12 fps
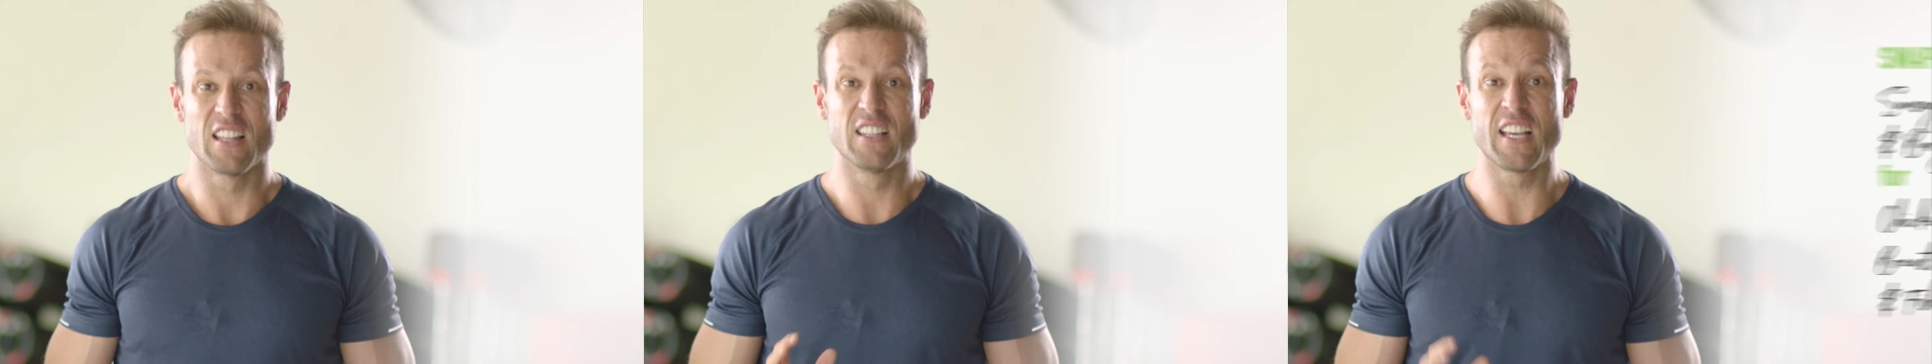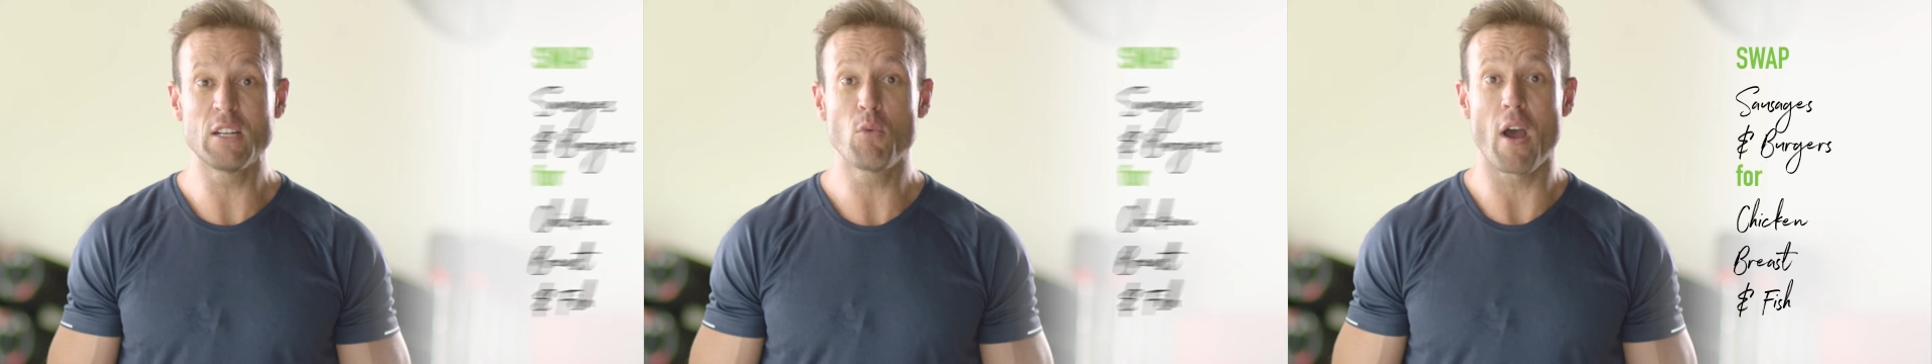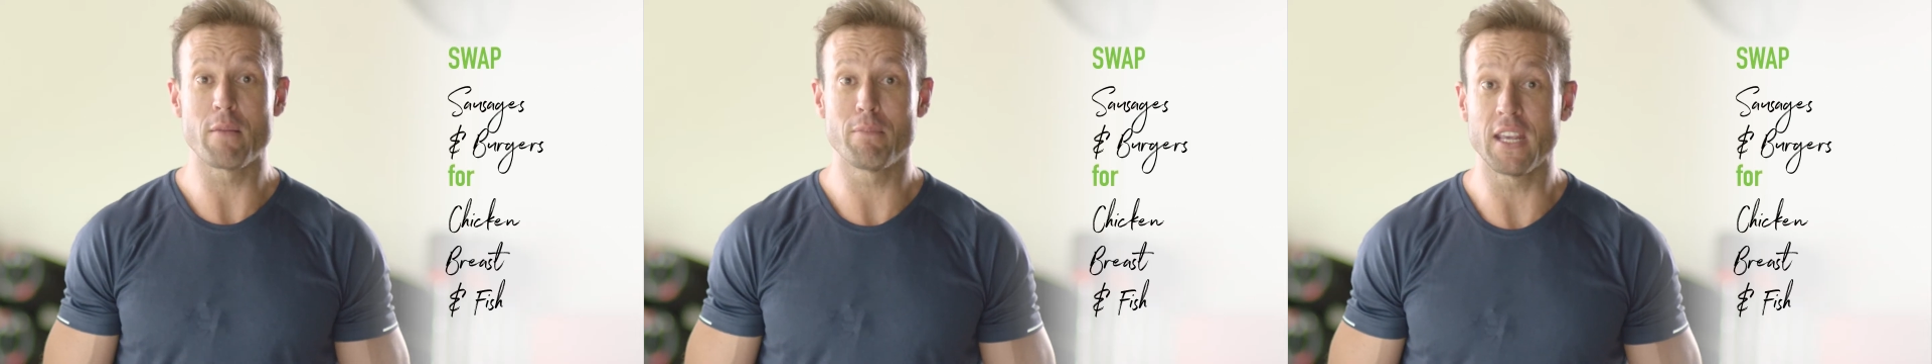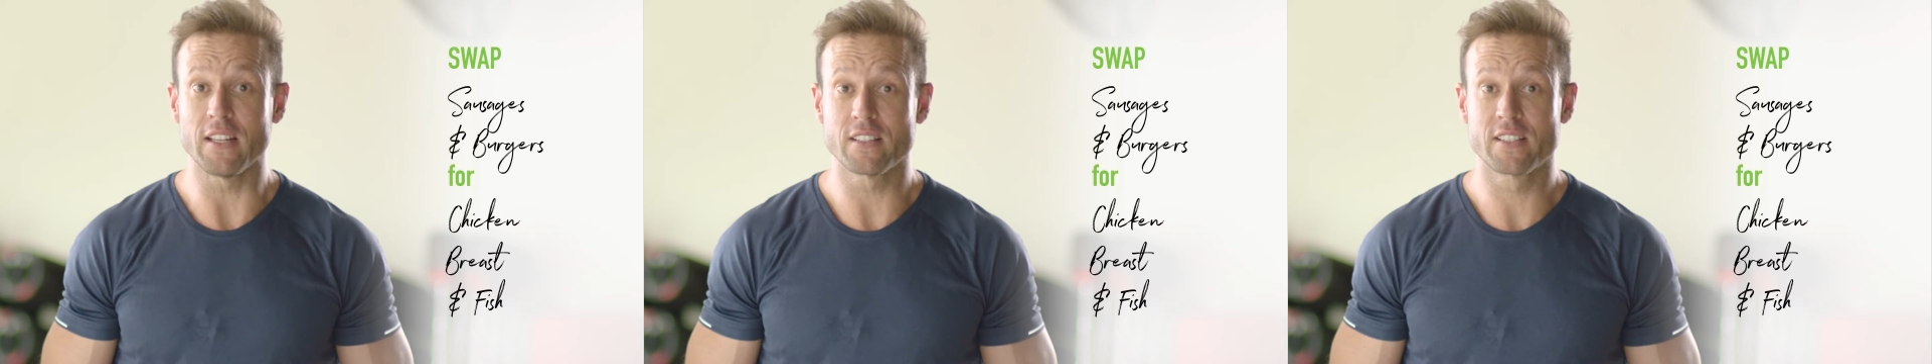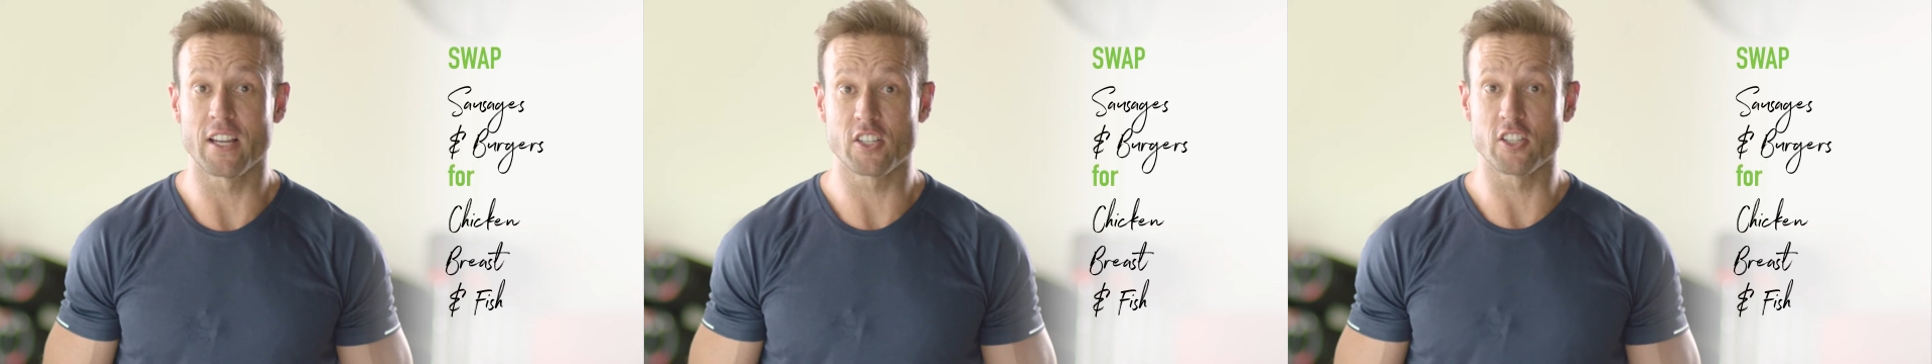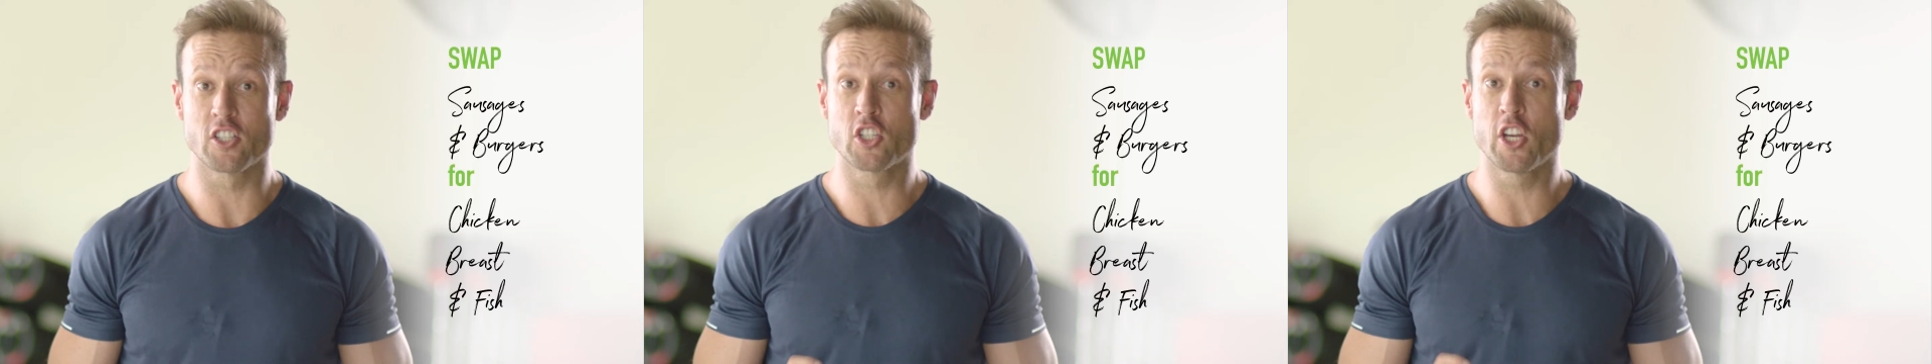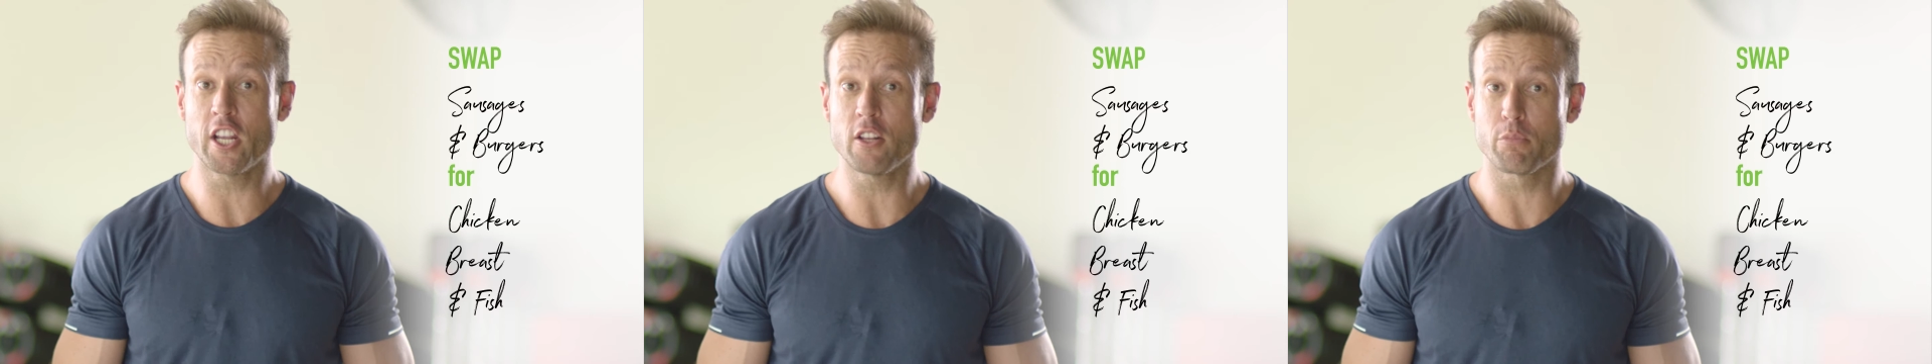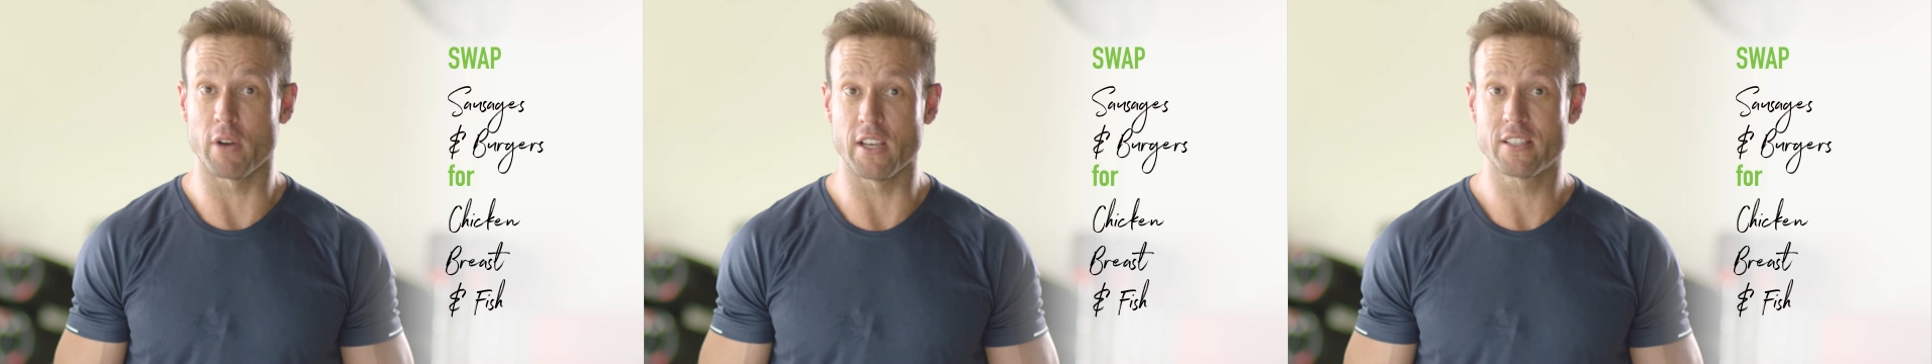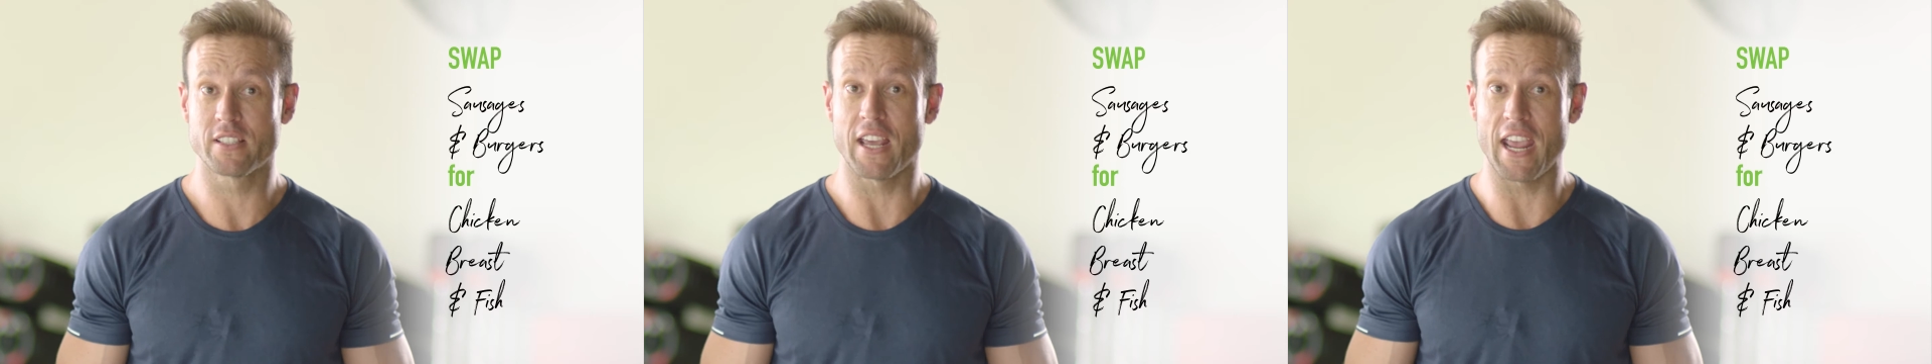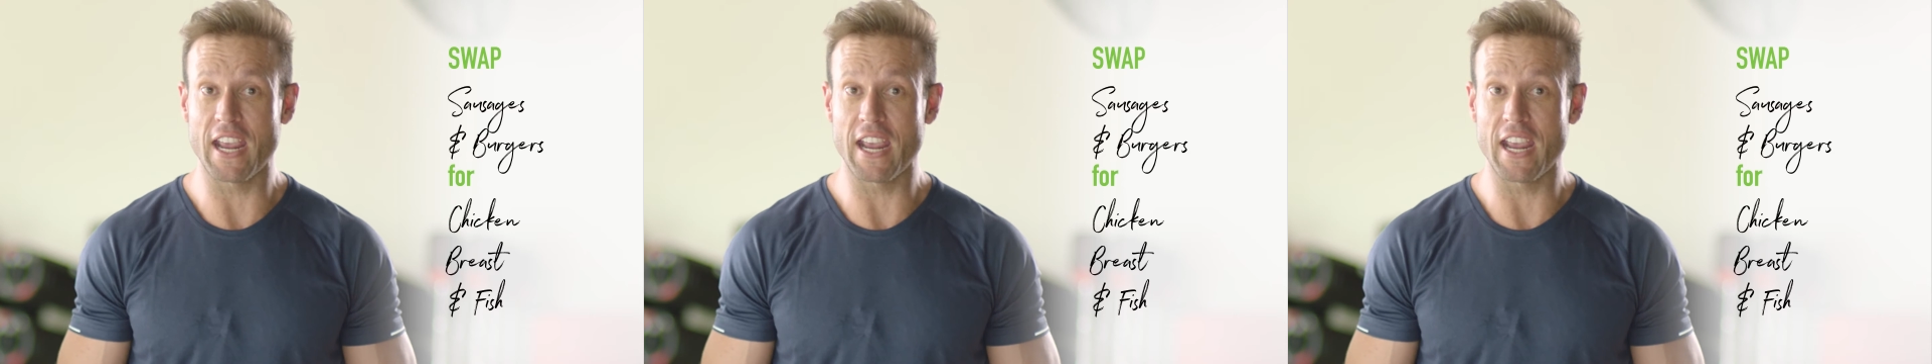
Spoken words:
Lean white meats such as chicken breast